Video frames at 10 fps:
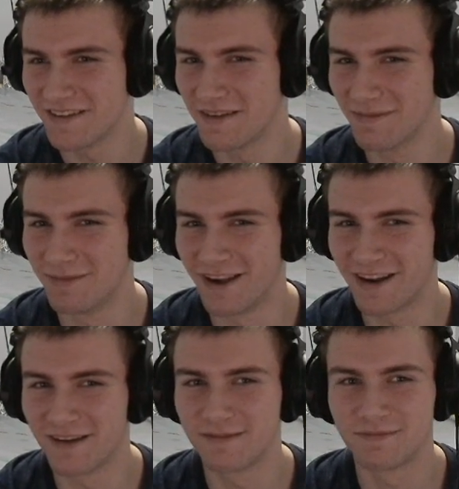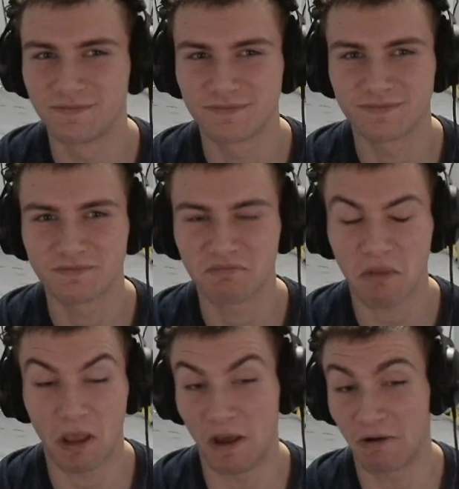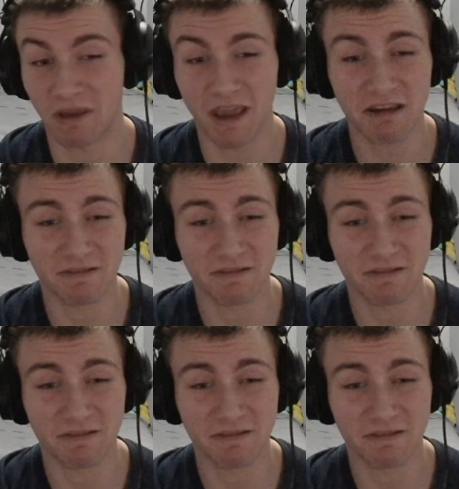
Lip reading: But okay.